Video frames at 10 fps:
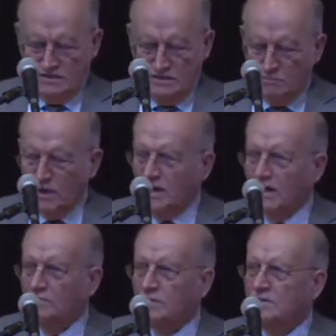the
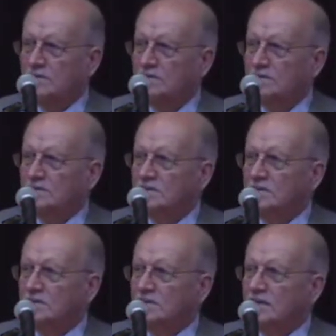Bab
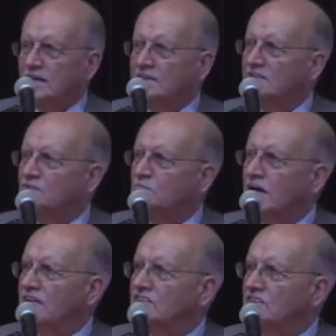at this
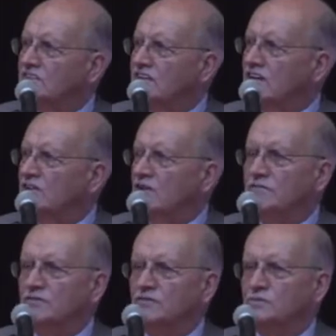bicentenary
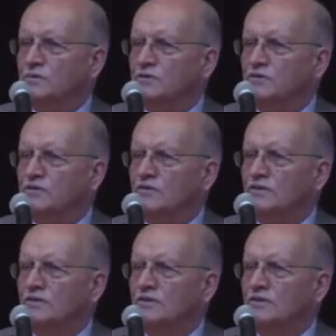of his birth